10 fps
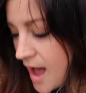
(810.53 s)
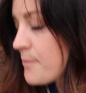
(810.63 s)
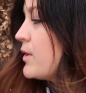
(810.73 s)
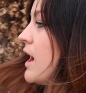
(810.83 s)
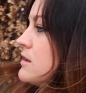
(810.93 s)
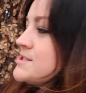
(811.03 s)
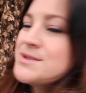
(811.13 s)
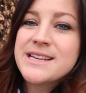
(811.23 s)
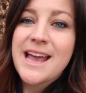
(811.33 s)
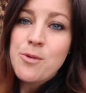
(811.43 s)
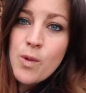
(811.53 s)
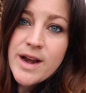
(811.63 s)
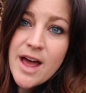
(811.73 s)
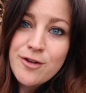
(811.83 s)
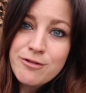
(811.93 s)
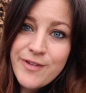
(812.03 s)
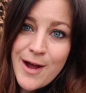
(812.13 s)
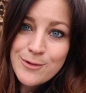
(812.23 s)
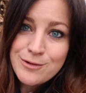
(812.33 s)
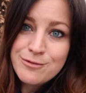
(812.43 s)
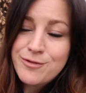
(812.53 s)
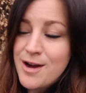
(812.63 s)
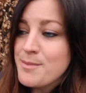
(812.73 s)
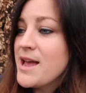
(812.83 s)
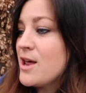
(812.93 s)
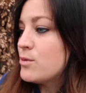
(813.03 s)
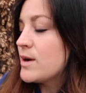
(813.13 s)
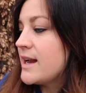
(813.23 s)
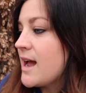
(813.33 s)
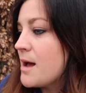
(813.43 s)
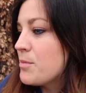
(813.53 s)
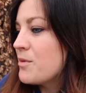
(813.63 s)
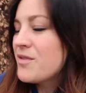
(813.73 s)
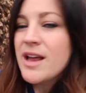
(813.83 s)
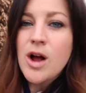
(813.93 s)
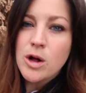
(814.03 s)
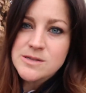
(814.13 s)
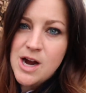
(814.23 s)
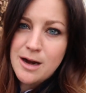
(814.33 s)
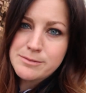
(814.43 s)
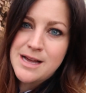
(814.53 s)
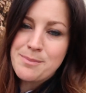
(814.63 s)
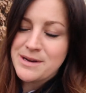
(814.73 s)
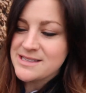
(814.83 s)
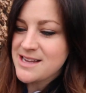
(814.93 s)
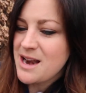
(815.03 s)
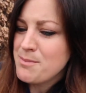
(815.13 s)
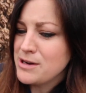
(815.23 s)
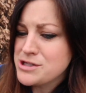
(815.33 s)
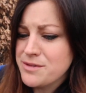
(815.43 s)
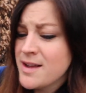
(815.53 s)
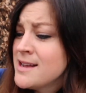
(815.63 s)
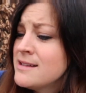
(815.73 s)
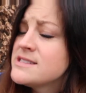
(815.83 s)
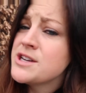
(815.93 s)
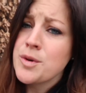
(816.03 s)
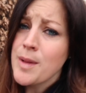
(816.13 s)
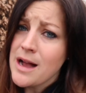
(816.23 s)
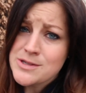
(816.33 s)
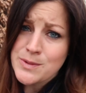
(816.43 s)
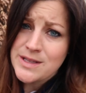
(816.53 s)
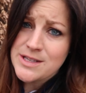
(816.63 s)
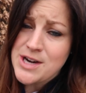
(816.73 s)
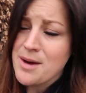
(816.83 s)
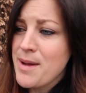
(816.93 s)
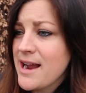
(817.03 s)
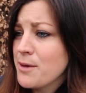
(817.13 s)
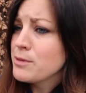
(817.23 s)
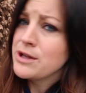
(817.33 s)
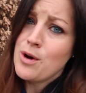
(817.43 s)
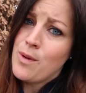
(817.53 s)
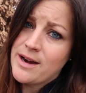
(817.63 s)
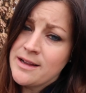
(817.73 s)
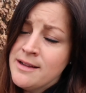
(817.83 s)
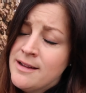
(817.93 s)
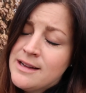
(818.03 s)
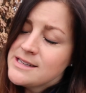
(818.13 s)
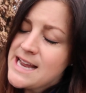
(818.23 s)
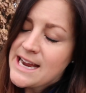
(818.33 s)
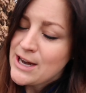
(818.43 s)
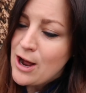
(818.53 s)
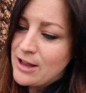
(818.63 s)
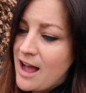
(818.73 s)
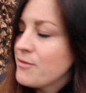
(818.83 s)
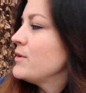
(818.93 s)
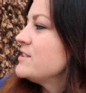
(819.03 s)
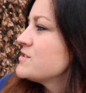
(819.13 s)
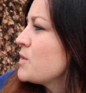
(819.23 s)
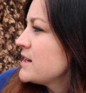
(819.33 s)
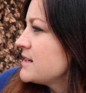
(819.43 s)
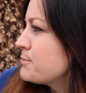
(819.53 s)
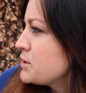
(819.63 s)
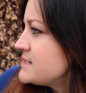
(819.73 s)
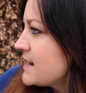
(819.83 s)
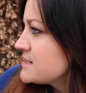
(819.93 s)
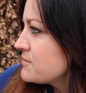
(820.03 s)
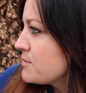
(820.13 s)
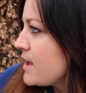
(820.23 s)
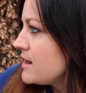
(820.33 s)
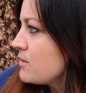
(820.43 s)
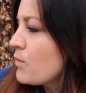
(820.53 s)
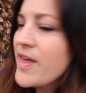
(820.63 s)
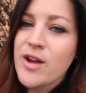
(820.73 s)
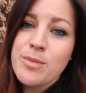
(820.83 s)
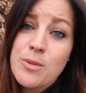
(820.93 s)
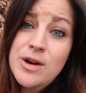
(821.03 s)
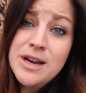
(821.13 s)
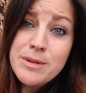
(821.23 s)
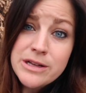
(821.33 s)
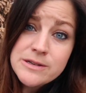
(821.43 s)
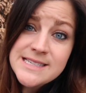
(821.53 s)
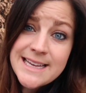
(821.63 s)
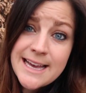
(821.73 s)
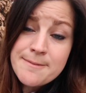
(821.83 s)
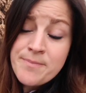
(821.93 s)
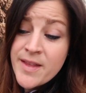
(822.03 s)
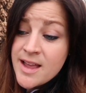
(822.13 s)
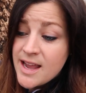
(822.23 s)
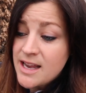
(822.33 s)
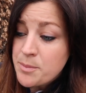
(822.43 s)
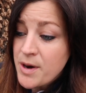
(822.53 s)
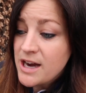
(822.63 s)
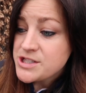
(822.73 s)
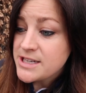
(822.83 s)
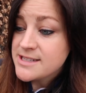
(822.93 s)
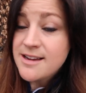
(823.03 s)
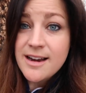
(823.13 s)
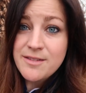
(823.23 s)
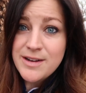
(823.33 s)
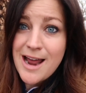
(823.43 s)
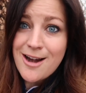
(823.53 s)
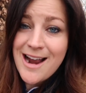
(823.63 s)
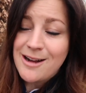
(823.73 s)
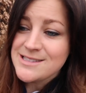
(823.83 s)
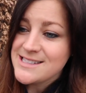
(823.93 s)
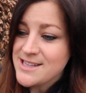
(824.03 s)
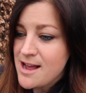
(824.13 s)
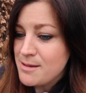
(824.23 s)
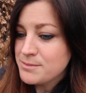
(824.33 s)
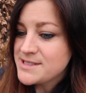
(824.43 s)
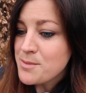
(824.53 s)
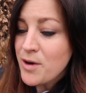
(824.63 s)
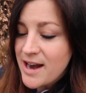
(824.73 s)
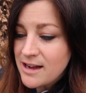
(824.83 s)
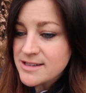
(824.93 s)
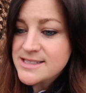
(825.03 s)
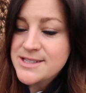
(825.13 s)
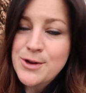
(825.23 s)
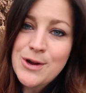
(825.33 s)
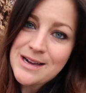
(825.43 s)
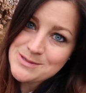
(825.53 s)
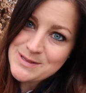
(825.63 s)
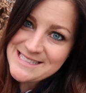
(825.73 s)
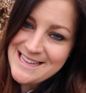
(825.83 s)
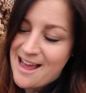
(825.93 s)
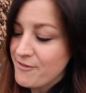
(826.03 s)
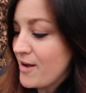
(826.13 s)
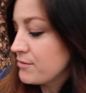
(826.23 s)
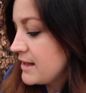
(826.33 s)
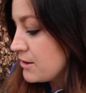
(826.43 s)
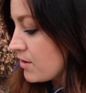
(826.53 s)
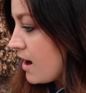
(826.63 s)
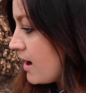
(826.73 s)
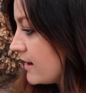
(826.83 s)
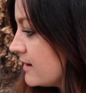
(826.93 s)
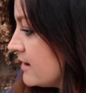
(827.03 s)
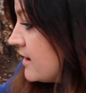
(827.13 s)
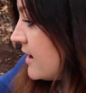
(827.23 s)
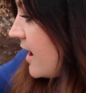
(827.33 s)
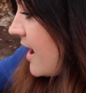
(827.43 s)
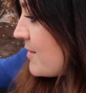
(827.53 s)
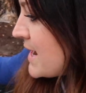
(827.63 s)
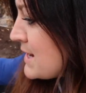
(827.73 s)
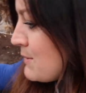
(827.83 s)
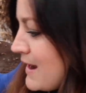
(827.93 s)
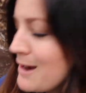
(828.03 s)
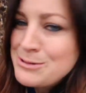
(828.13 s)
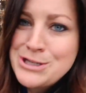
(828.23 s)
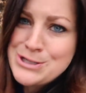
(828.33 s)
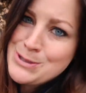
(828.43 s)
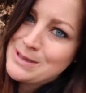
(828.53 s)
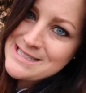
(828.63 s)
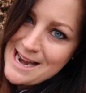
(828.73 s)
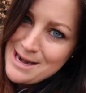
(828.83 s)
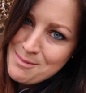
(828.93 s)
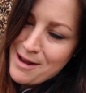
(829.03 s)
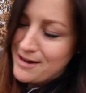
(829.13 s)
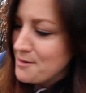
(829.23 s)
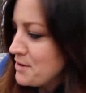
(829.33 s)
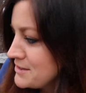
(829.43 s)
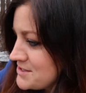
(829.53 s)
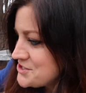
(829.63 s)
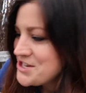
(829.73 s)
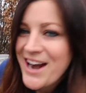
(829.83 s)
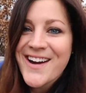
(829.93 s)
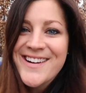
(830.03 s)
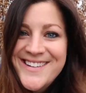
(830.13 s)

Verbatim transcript: Um, we also did get one other fountain from Henry, um, but we've got it all tarped up and it's got a bunch of cinder blocks holding the tarp back. I really don't wanna take it all off. We just wanted to protect it from any weather, but we're gonna be using it in a project not even at our house. It's um, somewhere else, so you guys will see that fountain later on. Uh, anyway, I was just so excited about it, I wanted to share.